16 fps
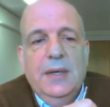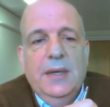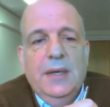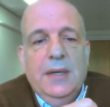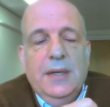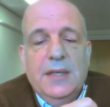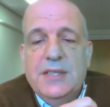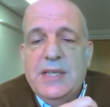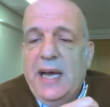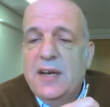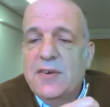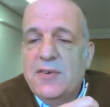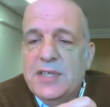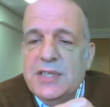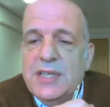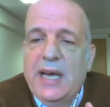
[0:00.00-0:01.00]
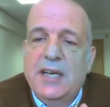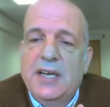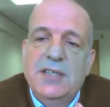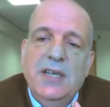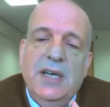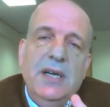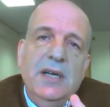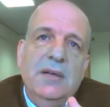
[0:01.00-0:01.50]
The secondary
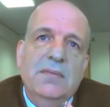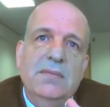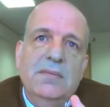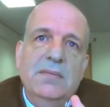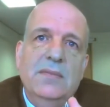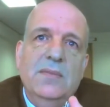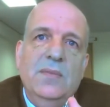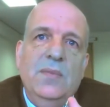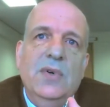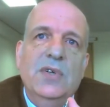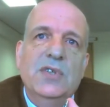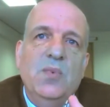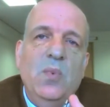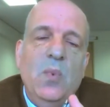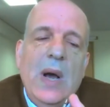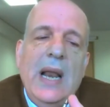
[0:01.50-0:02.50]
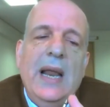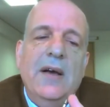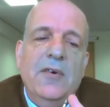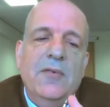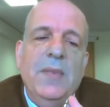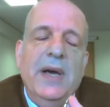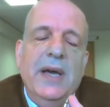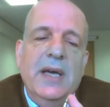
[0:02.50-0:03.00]
sector was well out
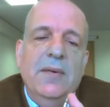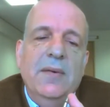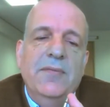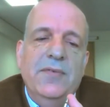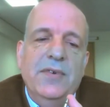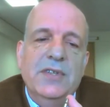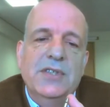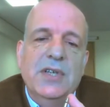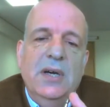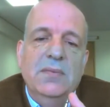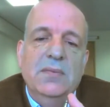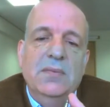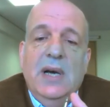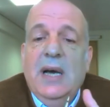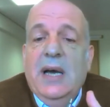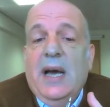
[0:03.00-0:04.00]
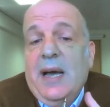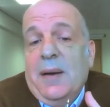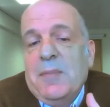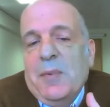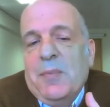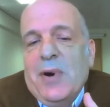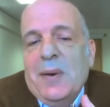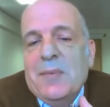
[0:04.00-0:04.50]
of my comfort zone. I'm
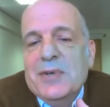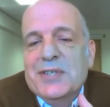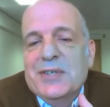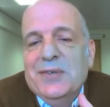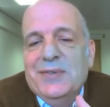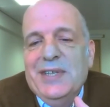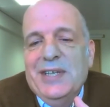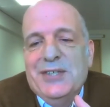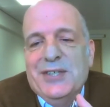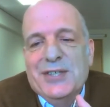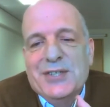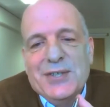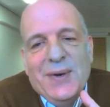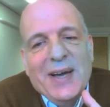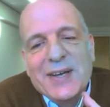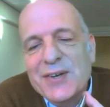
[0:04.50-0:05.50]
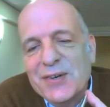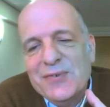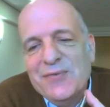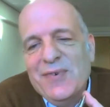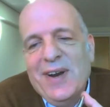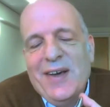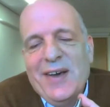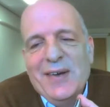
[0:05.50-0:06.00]
a primary school teacher, so I couldn't
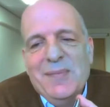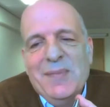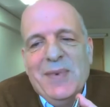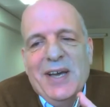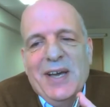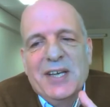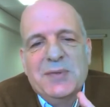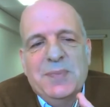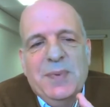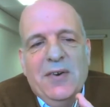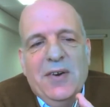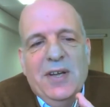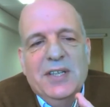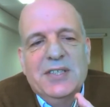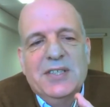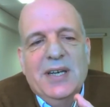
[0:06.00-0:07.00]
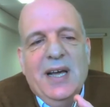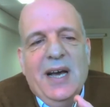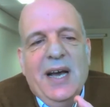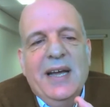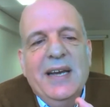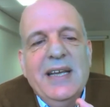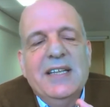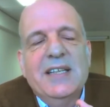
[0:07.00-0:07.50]
rely on my experience. And
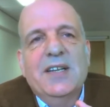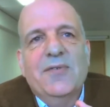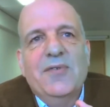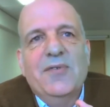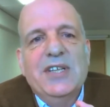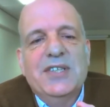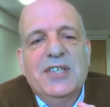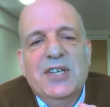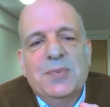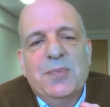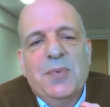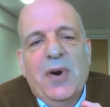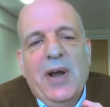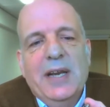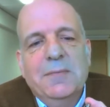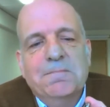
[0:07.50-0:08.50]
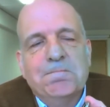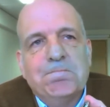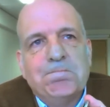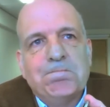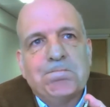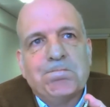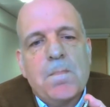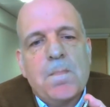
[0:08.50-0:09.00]
I needed a research brain,
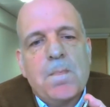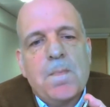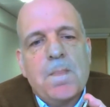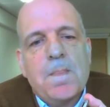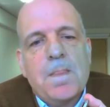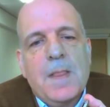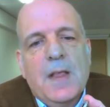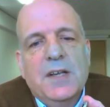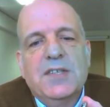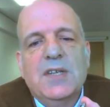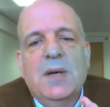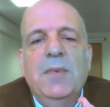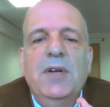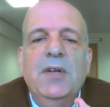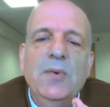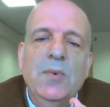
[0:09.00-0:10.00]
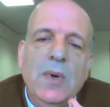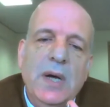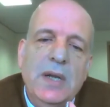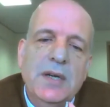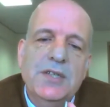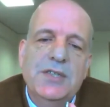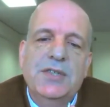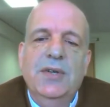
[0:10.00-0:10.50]
someone who
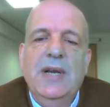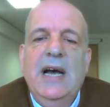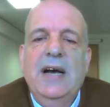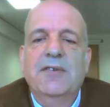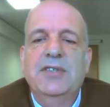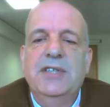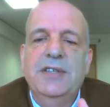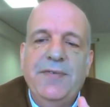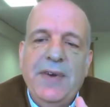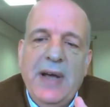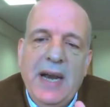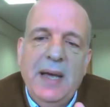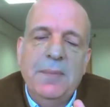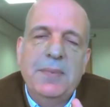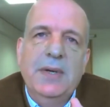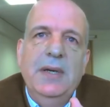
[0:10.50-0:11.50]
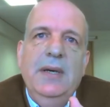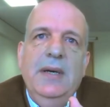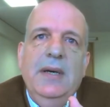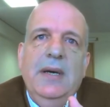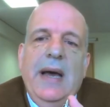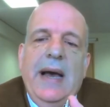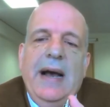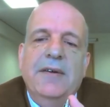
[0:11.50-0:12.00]
understood how to develop,
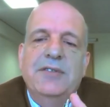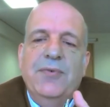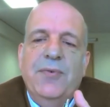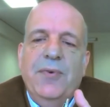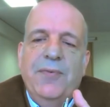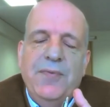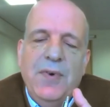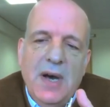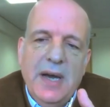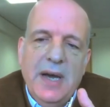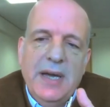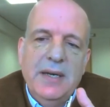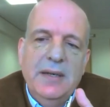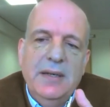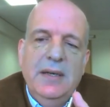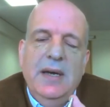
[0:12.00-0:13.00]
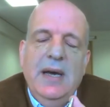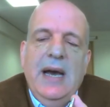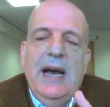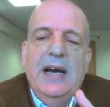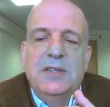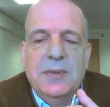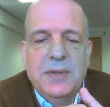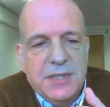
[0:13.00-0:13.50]
how to refine,
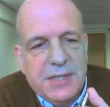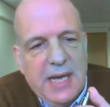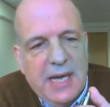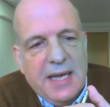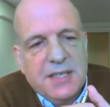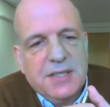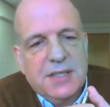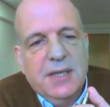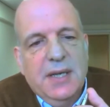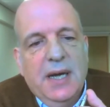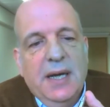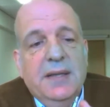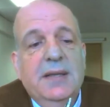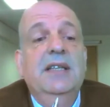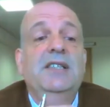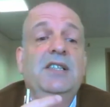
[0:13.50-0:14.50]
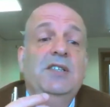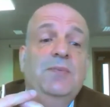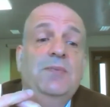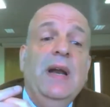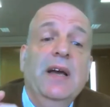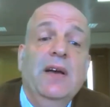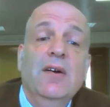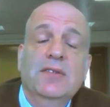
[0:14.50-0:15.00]
how to assess. And this is
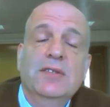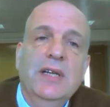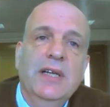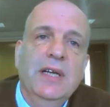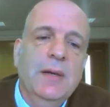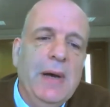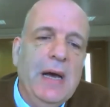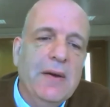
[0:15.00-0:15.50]
when I got to learn about